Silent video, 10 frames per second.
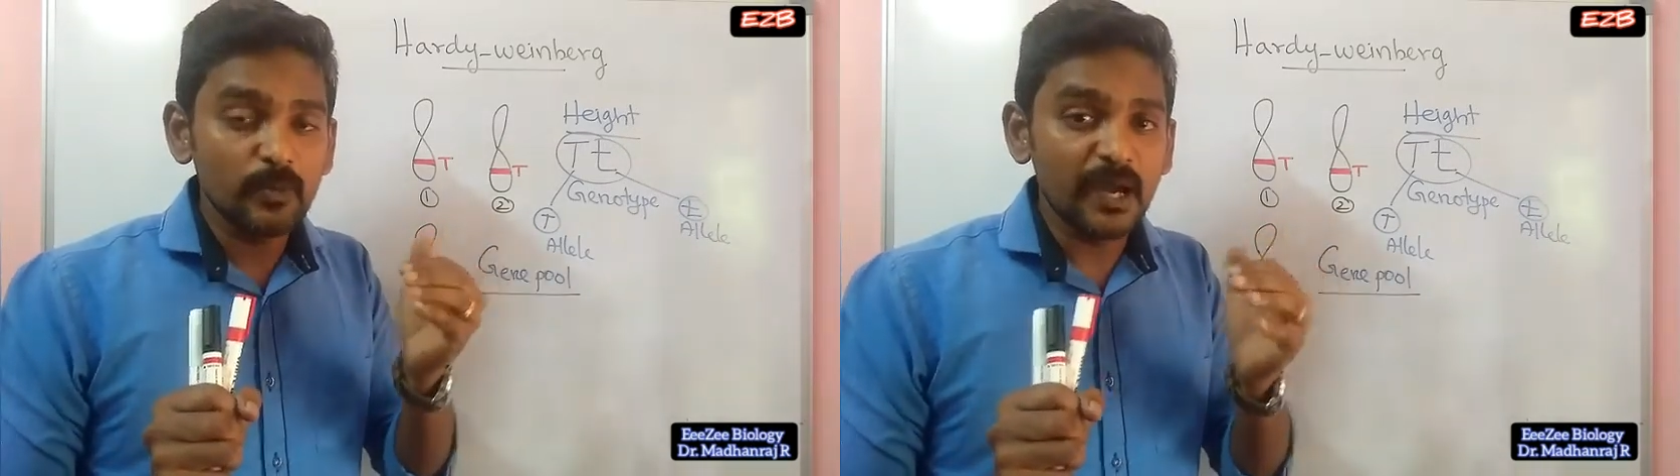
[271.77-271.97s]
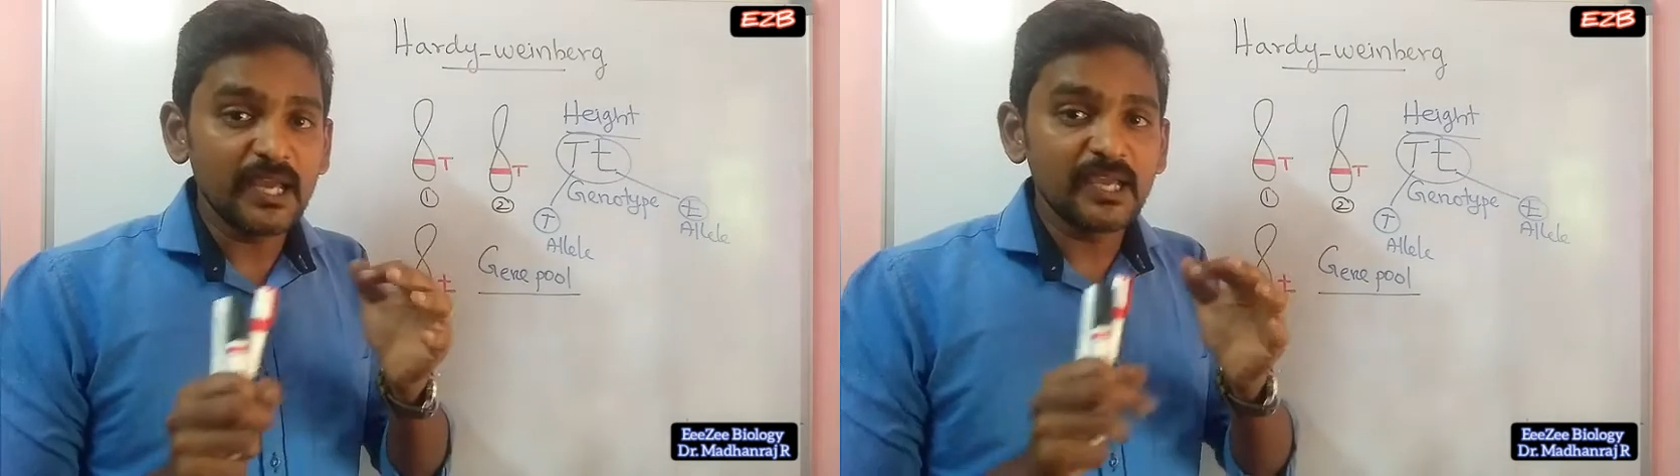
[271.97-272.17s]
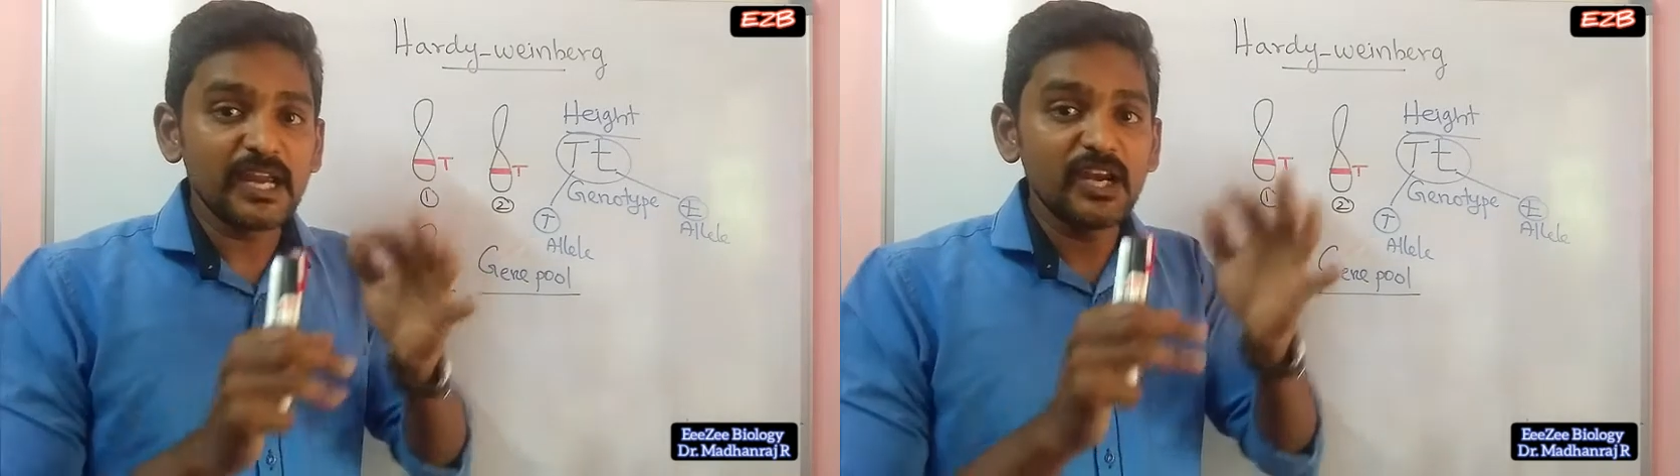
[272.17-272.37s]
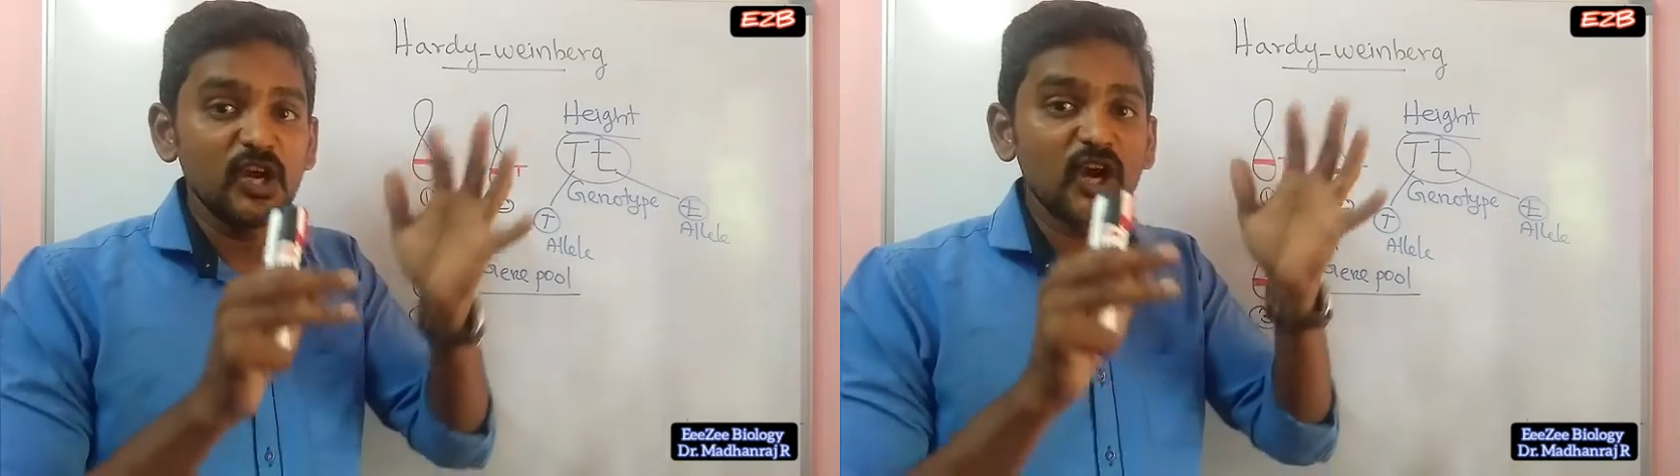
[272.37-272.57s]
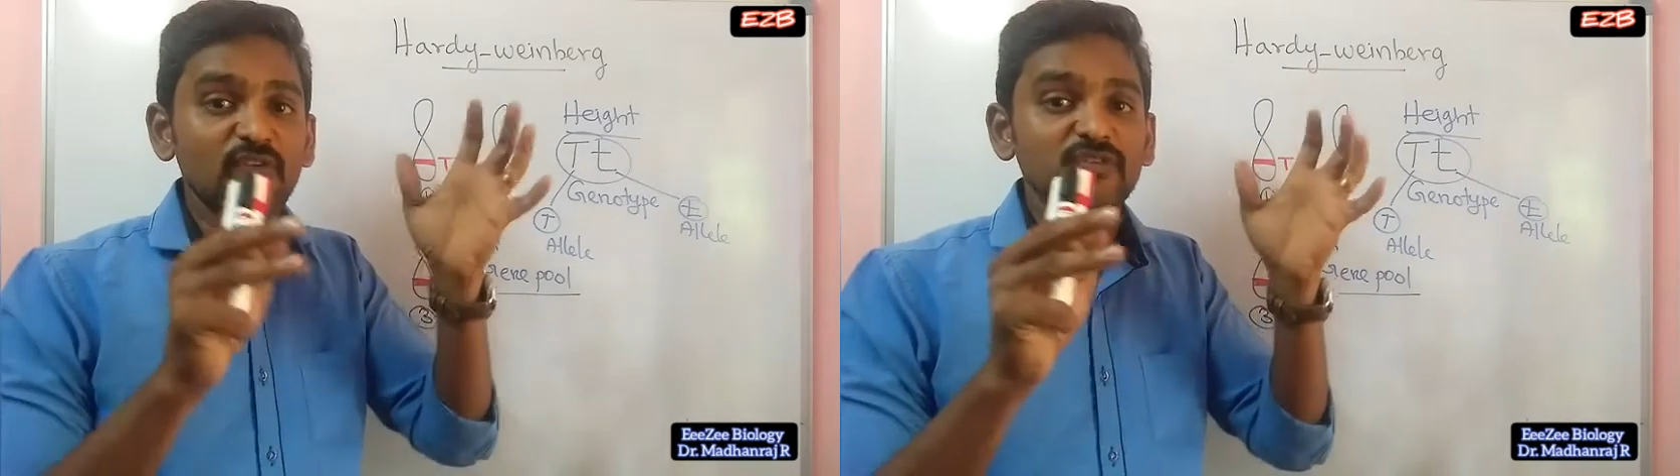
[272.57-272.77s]
by any
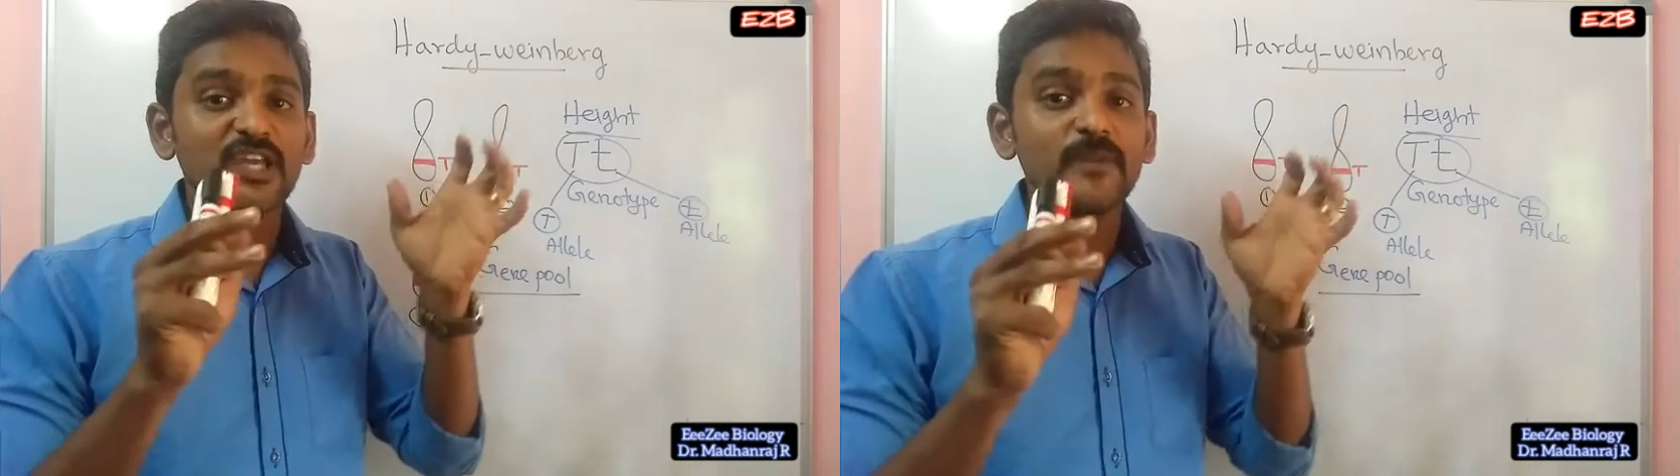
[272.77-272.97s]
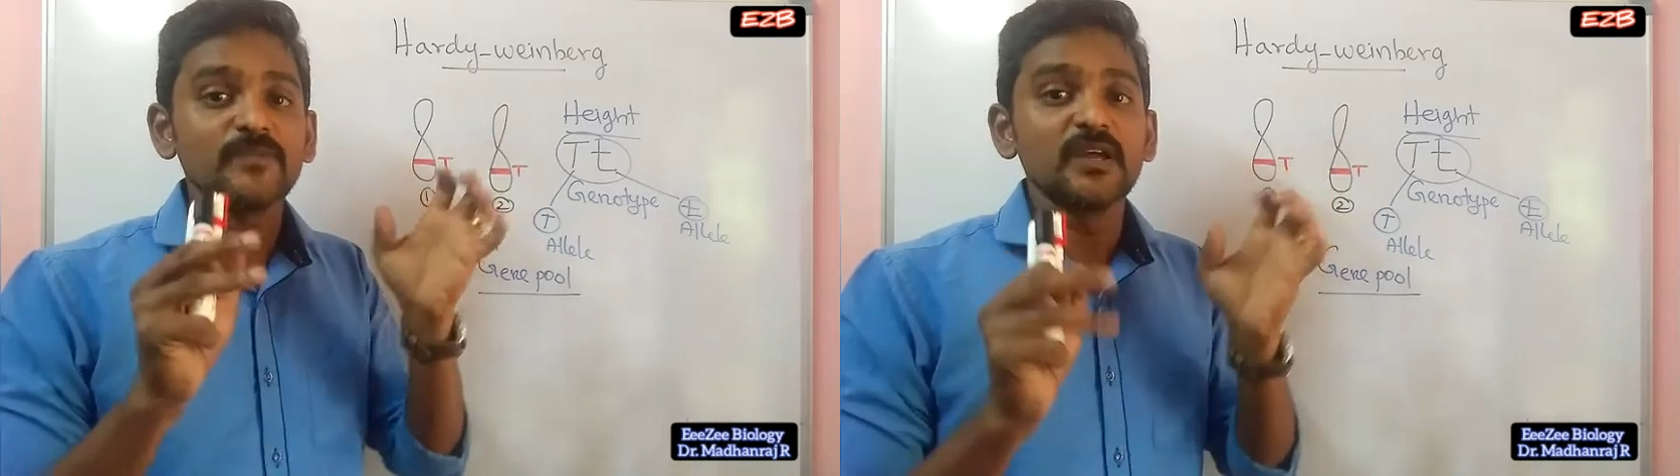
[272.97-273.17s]
of the